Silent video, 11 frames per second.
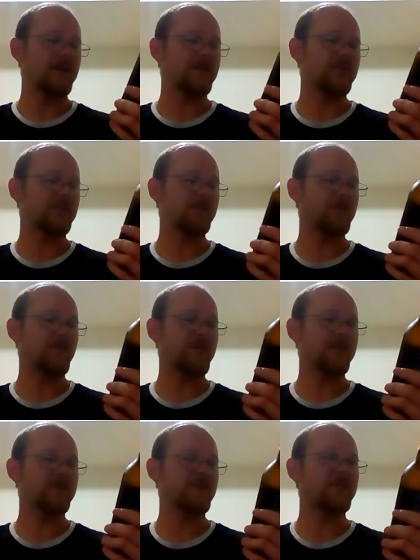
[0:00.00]
And this should be
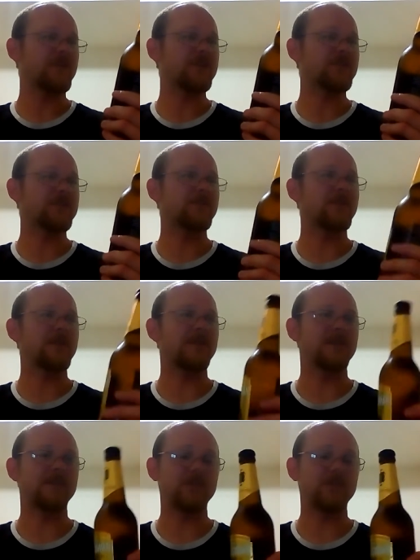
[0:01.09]
fairly refreshing, I'm thinking.